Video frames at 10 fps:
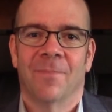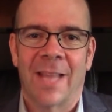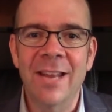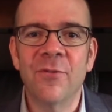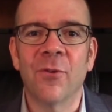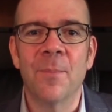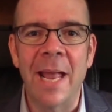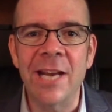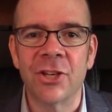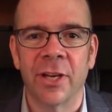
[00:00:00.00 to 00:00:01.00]

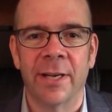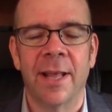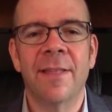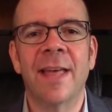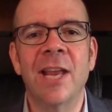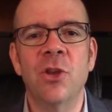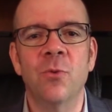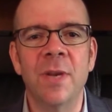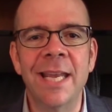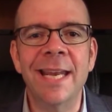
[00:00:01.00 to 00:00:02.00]
information that you
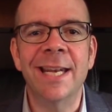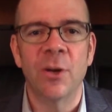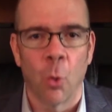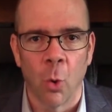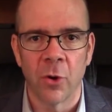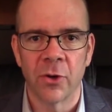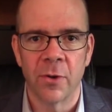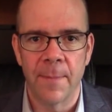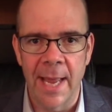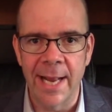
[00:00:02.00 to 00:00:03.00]
need in order to
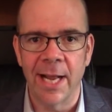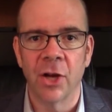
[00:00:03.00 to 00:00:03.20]
make a